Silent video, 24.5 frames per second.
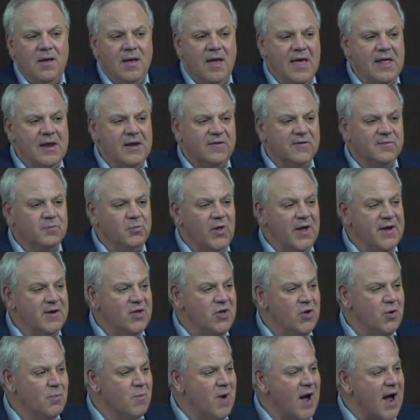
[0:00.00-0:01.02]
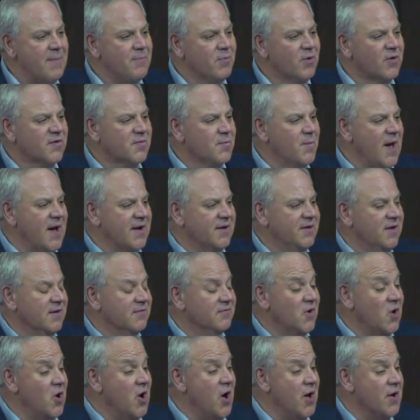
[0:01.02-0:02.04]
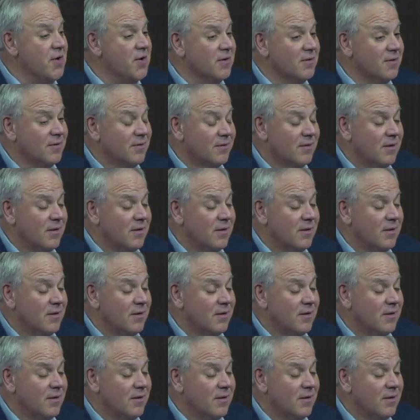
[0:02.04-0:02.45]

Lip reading: and explain to you my perspective on